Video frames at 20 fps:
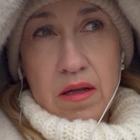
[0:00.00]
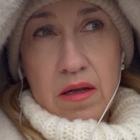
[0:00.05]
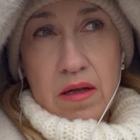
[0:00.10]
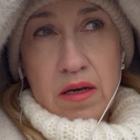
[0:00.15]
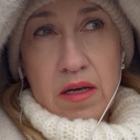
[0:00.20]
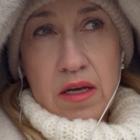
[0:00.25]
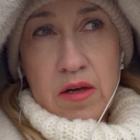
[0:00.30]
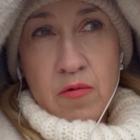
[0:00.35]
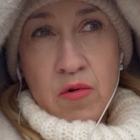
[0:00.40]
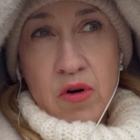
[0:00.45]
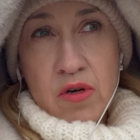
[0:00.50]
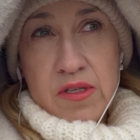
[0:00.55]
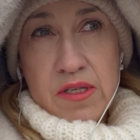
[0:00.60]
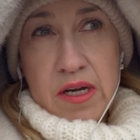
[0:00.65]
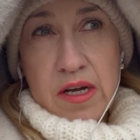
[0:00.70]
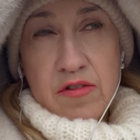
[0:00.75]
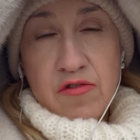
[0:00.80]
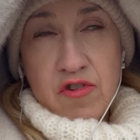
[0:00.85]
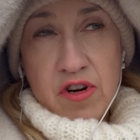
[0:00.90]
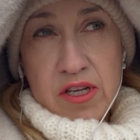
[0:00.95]
He was
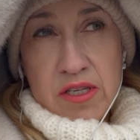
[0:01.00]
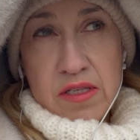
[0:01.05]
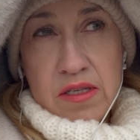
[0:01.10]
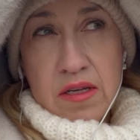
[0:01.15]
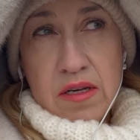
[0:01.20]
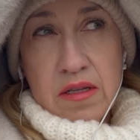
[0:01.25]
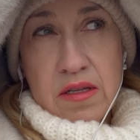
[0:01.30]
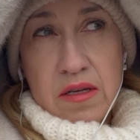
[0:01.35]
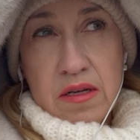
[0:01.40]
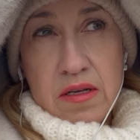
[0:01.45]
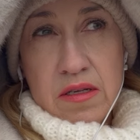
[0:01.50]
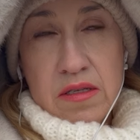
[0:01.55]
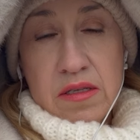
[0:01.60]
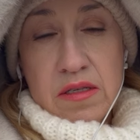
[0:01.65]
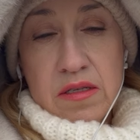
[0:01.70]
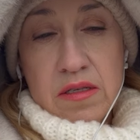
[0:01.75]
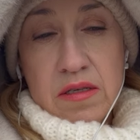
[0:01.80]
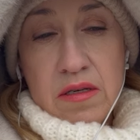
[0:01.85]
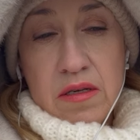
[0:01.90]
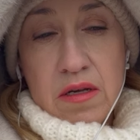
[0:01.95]
addressing
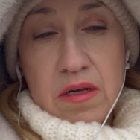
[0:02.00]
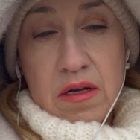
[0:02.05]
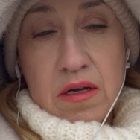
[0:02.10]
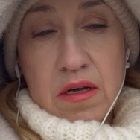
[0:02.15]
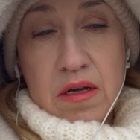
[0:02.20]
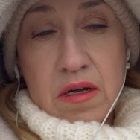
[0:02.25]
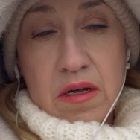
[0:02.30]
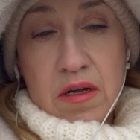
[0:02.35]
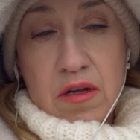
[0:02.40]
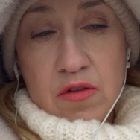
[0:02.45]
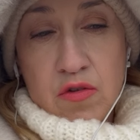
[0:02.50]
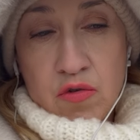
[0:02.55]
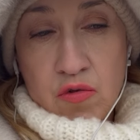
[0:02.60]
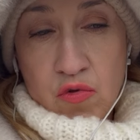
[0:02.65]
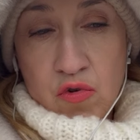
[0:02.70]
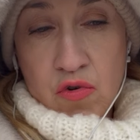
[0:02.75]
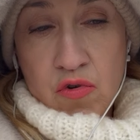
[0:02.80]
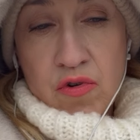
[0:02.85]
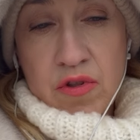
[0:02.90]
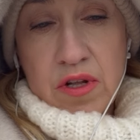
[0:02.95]
this to
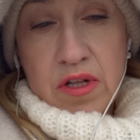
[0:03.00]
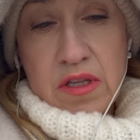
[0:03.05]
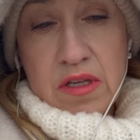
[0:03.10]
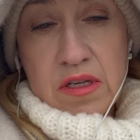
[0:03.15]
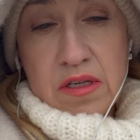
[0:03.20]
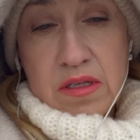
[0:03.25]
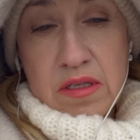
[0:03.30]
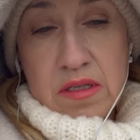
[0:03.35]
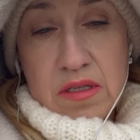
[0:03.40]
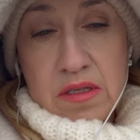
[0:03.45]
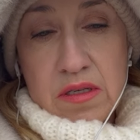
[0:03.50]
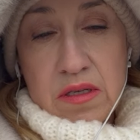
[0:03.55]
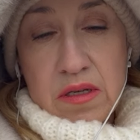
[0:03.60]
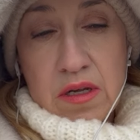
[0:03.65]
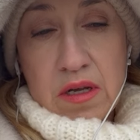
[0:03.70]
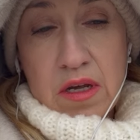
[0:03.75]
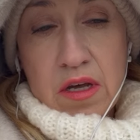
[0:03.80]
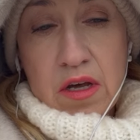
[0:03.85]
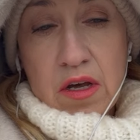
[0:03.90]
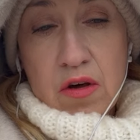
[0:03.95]
journalists,
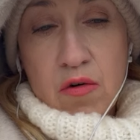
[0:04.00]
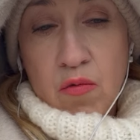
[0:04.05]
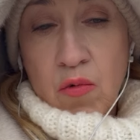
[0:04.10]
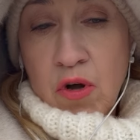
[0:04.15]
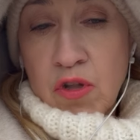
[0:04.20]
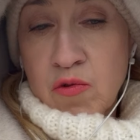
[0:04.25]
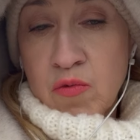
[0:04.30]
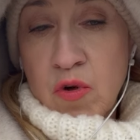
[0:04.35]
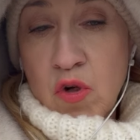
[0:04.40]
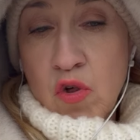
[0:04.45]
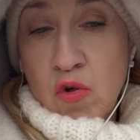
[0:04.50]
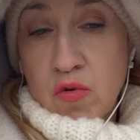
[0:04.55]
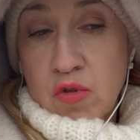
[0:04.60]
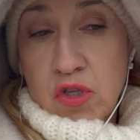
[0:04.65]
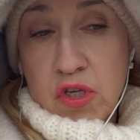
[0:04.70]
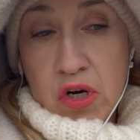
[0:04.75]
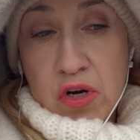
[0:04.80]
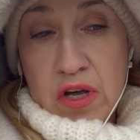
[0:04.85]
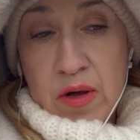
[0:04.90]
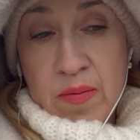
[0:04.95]
what we should
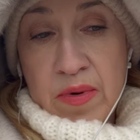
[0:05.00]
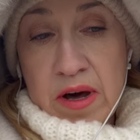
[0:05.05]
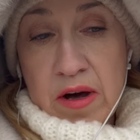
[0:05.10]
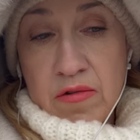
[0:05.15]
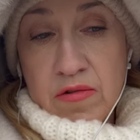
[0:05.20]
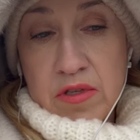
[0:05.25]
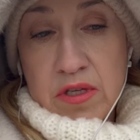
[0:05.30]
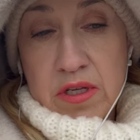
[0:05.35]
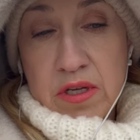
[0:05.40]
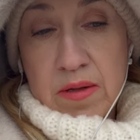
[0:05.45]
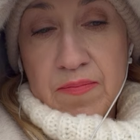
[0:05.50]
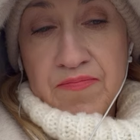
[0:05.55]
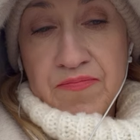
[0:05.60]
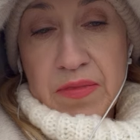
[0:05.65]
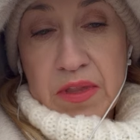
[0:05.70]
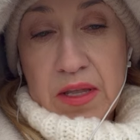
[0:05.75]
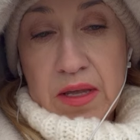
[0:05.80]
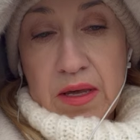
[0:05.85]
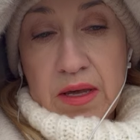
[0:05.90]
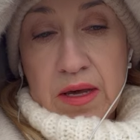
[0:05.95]
talk about.
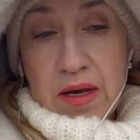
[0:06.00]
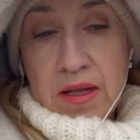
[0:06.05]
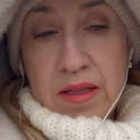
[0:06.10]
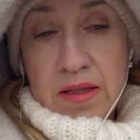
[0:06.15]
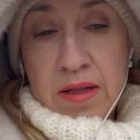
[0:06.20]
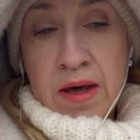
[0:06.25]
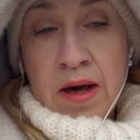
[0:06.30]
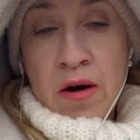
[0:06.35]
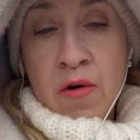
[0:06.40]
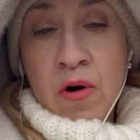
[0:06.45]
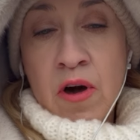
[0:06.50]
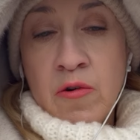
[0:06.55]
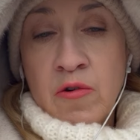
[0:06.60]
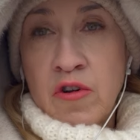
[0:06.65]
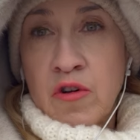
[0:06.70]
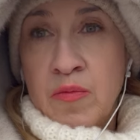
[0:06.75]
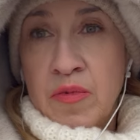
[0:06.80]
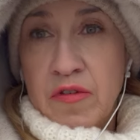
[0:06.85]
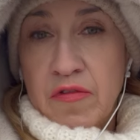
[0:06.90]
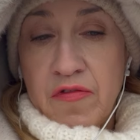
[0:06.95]
And now I
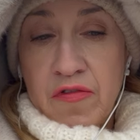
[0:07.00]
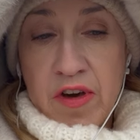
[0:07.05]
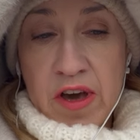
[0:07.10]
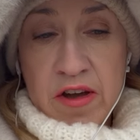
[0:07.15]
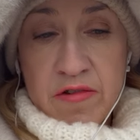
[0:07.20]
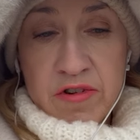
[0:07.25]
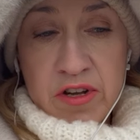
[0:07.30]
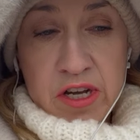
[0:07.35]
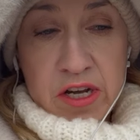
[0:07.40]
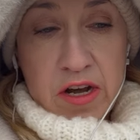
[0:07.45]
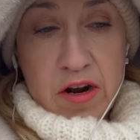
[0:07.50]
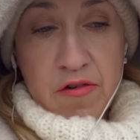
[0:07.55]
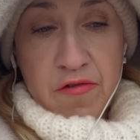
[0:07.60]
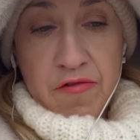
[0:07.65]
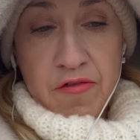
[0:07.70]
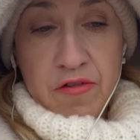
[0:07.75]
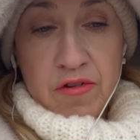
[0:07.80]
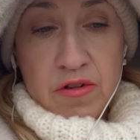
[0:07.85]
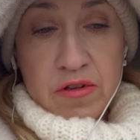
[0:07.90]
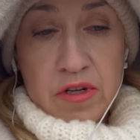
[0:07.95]
will be very
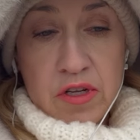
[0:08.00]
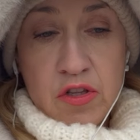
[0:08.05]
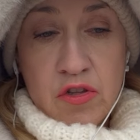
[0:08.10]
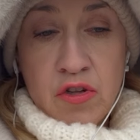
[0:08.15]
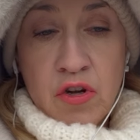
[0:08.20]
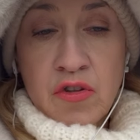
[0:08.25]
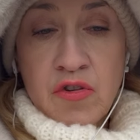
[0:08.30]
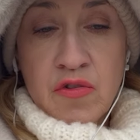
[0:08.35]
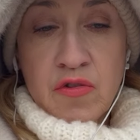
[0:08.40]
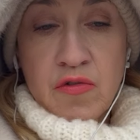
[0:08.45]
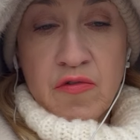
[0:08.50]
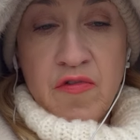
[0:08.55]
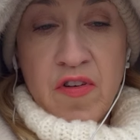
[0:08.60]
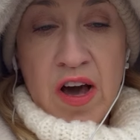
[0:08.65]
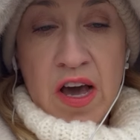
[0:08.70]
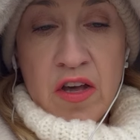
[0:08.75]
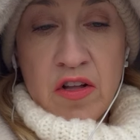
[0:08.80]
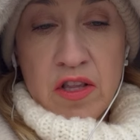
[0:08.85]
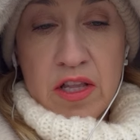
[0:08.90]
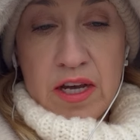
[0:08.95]
careful not to
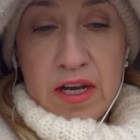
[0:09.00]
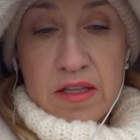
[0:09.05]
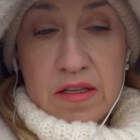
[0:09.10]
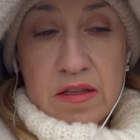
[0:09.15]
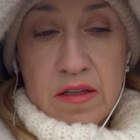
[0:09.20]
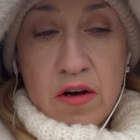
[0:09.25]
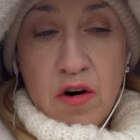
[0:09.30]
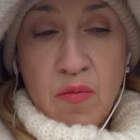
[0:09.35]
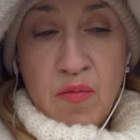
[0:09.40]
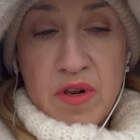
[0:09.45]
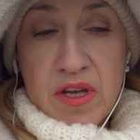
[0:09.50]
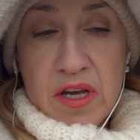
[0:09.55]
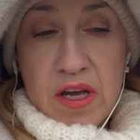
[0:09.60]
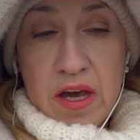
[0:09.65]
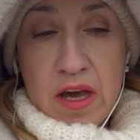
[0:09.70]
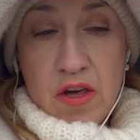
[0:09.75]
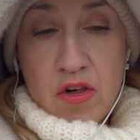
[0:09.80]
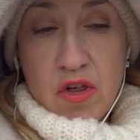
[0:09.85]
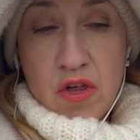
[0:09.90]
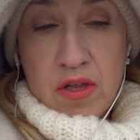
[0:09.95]
violate the
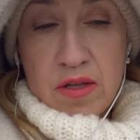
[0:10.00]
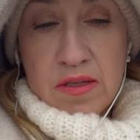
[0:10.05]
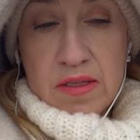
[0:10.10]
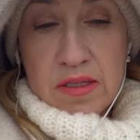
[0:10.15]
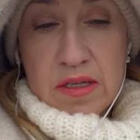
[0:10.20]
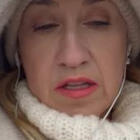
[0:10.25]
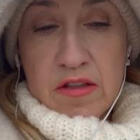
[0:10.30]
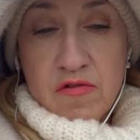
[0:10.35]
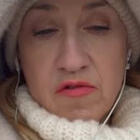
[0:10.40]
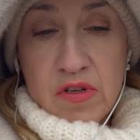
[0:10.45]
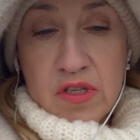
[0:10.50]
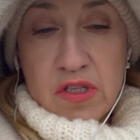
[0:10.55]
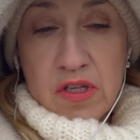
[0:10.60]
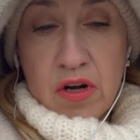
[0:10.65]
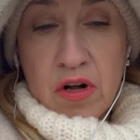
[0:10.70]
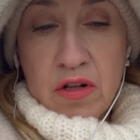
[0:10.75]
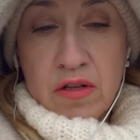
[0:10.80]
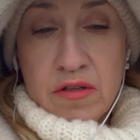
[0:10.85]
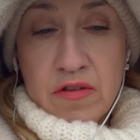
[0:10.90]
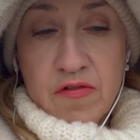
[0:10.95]
obligations that
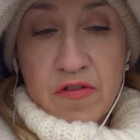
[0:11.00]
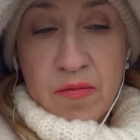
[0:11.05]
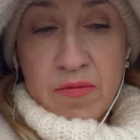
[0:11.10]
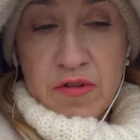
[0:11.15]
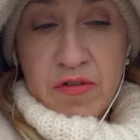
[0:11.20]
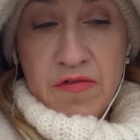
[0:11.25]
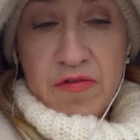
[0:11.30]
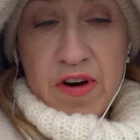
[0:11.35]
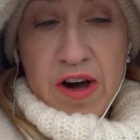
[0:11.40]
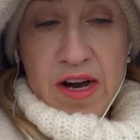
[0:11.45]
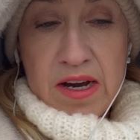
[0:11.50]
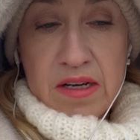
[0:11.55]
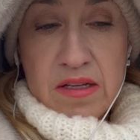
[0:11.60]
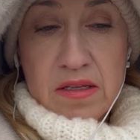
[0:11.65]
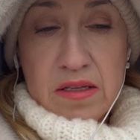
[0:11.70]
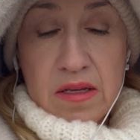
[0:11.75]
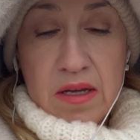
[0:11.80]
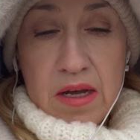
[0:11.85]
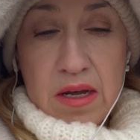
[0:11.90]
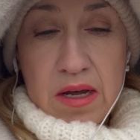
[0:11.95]
result from the
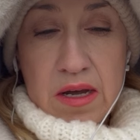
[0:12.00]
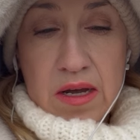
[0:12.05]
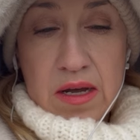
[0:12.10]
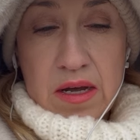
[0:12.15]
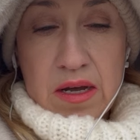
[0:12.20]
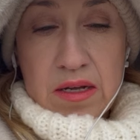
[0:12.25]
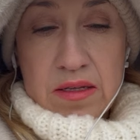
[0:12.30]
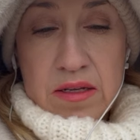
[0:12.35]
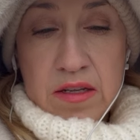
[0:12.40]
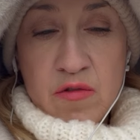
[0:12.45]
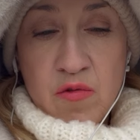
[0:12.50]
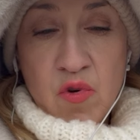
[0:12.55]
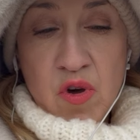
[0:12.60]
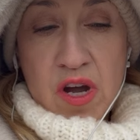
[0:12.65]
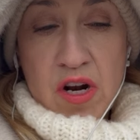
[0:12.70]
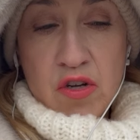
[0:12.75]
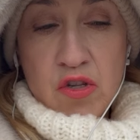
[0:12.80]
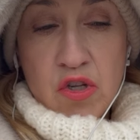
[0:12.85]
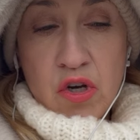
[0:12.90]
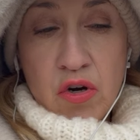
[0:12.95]
fact that we
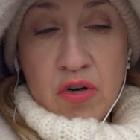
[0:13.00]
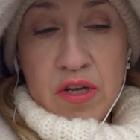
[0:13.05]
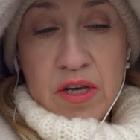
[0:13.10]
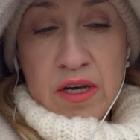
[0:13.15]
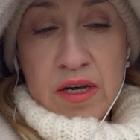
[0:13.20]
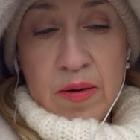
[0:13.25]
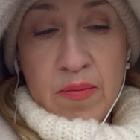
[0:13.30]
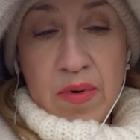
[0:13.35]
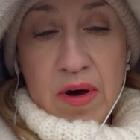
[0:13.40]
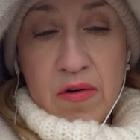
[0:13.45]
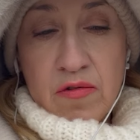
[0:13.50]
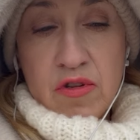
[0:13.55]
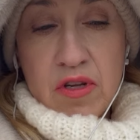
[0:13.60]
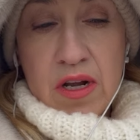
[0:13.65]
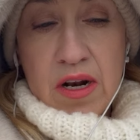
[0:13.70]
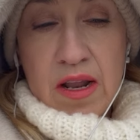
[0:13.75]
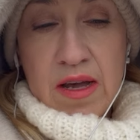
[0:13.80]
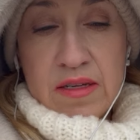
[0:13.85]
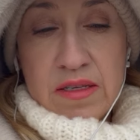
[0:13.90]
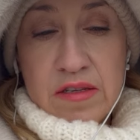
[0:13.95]
are talking about
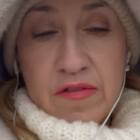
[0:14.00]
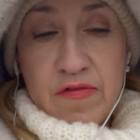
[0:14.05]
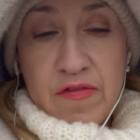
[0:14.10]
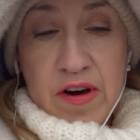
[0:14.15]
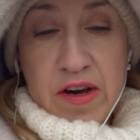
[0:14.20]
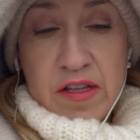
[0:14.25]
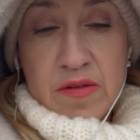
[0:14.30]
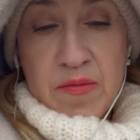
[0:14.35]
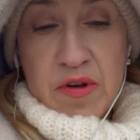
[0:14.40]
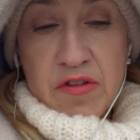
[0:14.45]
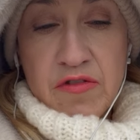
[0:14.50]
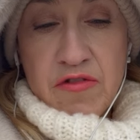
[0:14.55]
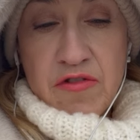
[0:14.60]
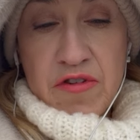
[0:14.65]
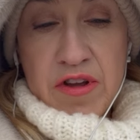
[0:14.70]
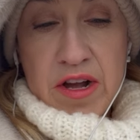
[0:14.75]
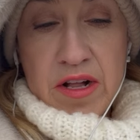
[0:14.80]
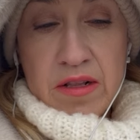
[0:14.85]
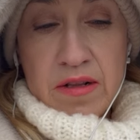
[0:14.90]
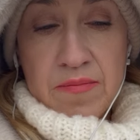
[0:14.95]
classified
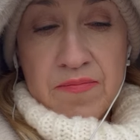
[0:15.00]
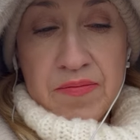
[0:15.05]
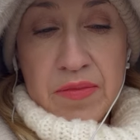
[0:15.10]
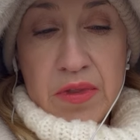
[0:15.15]
material.